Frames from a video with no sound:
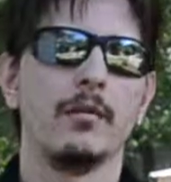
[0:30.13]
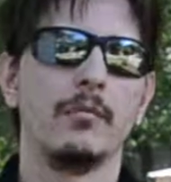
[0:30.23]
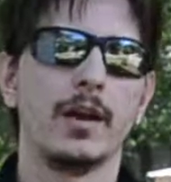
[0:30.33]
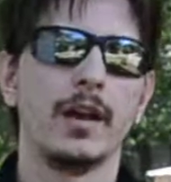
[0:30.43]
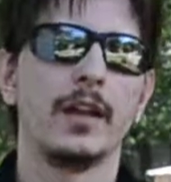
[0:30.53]

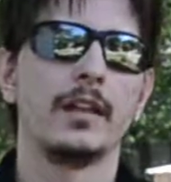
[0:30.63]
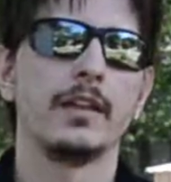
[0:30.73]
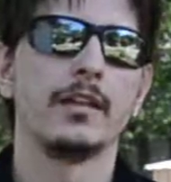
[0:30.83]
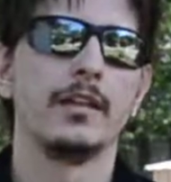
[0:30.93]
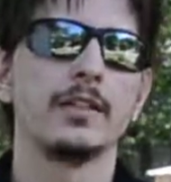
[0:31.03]
but
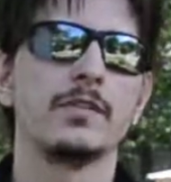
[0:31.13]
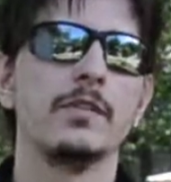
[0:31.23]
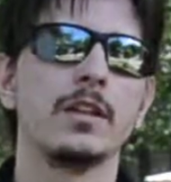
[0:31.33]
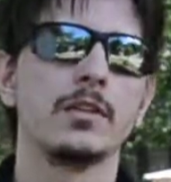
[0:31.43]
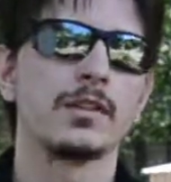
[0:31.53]
this
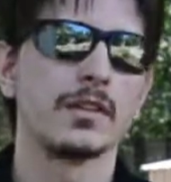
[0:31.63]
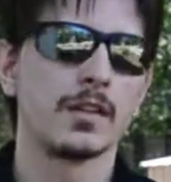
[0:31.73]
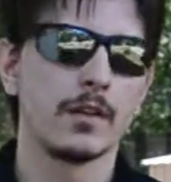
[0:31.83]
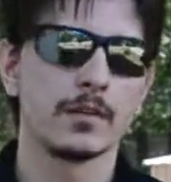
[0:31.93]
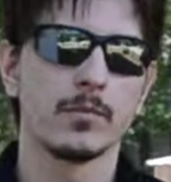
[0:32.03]
video is going to
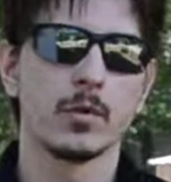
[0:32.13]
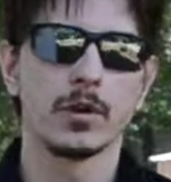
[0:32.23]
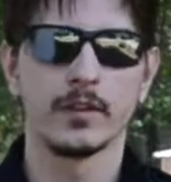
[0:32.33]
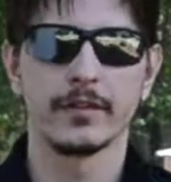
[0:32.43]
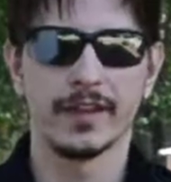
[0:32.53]
cover more
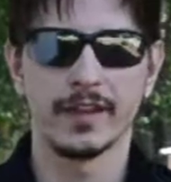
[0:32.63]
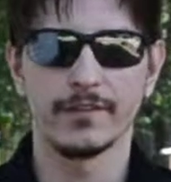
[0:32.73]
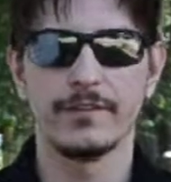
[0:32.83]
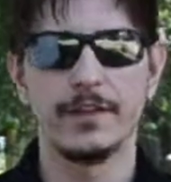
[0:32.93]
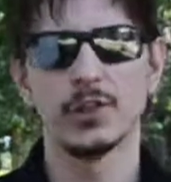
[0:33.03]
of a
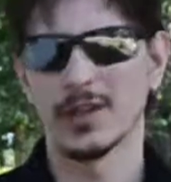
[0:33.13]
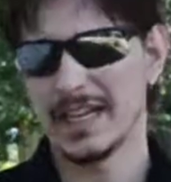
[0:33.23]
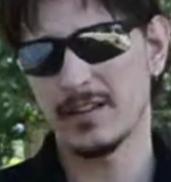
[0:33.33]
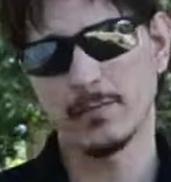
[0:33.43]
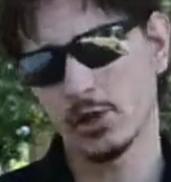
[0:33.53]
figure 8
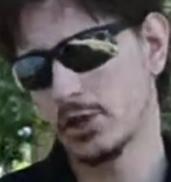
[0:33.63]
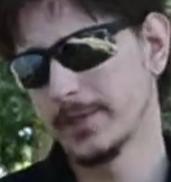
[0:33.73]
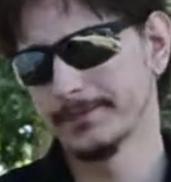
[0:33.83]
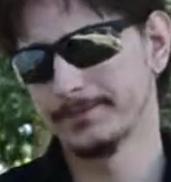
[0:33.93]
motion,